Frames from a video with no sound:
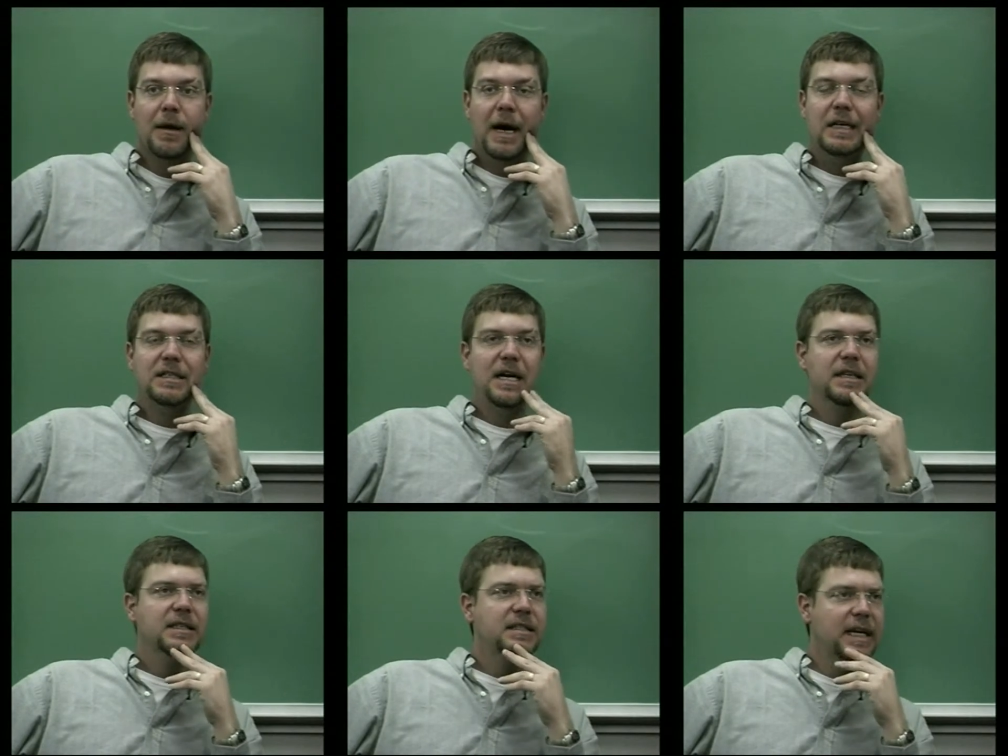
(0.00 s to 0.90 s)
I
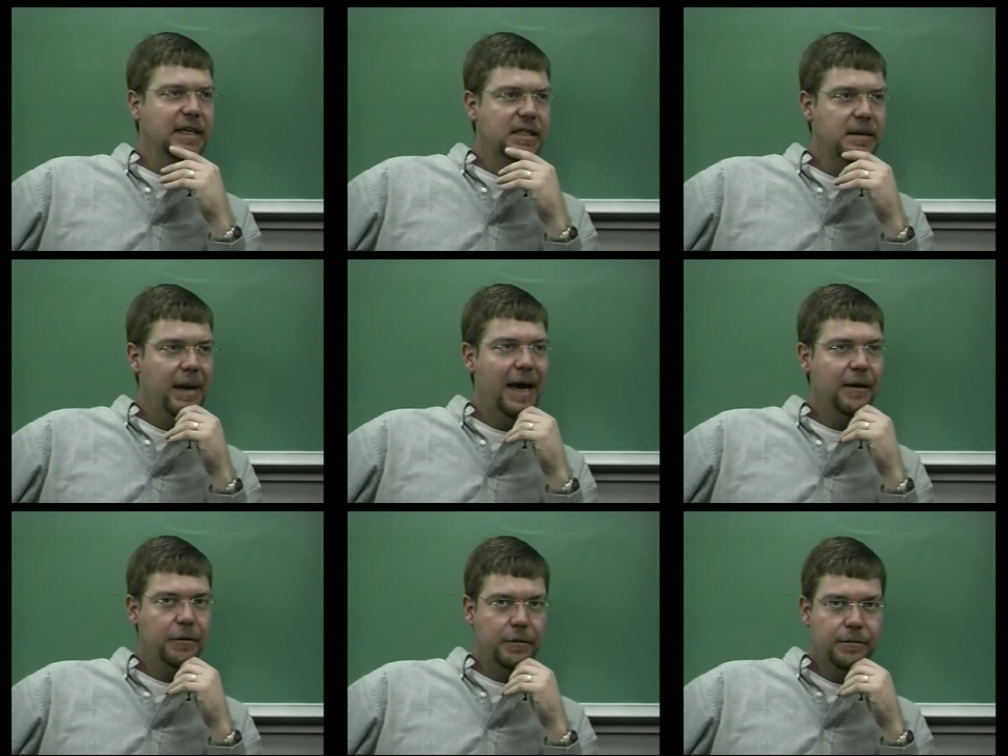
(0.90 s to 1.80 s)
decided to take a
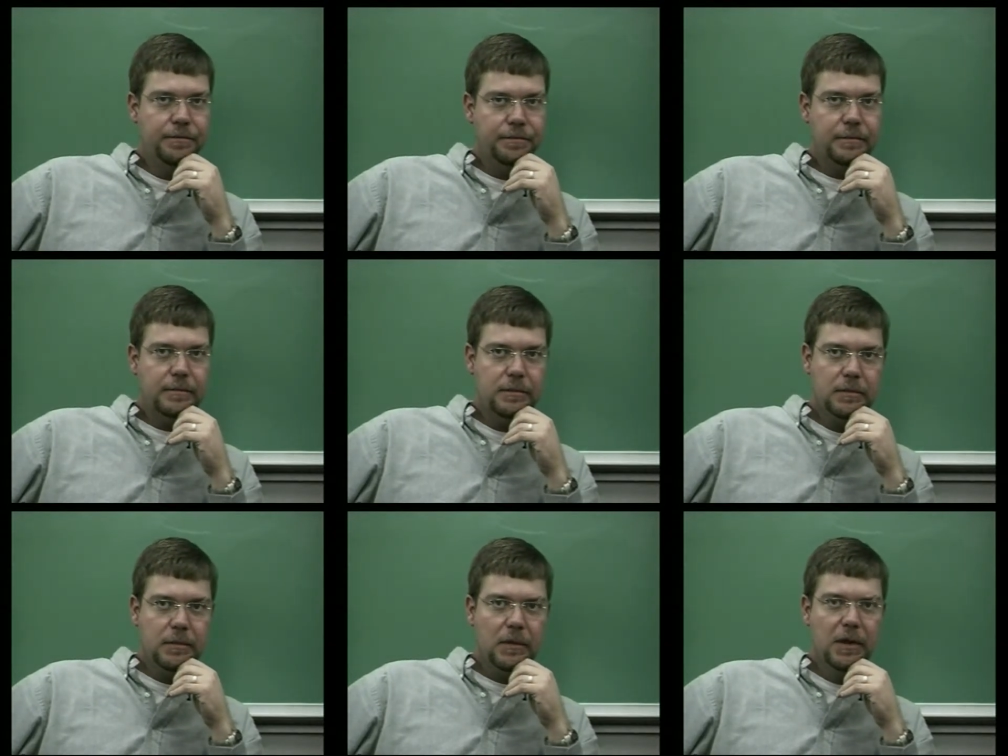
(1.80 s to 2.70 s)
sabbatical.
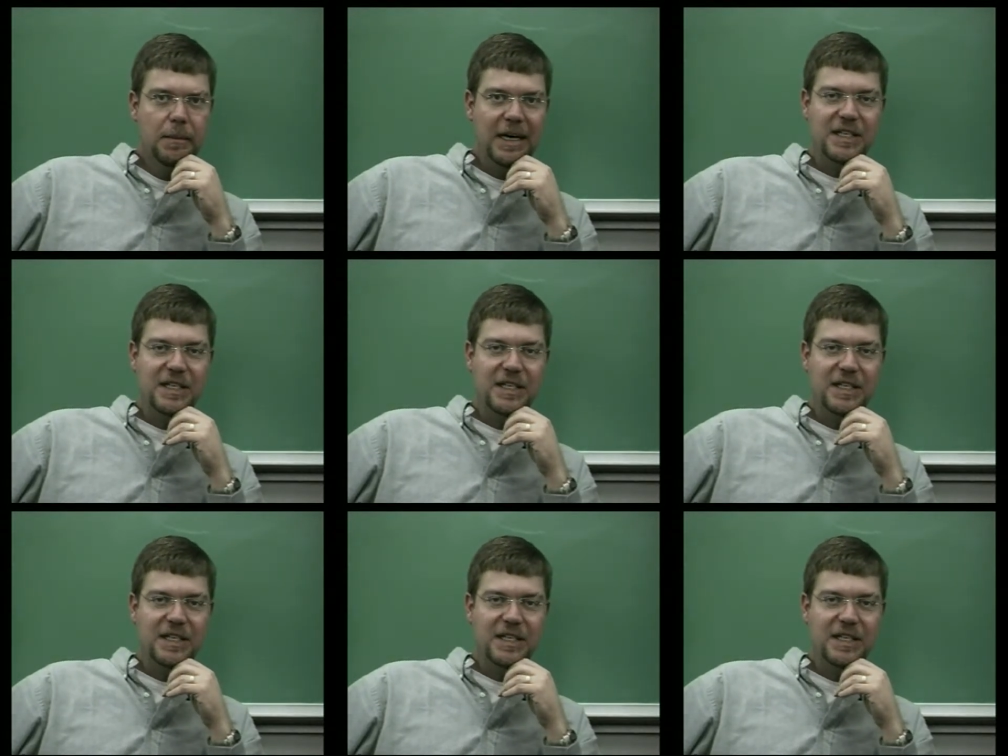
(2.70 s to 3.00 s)
My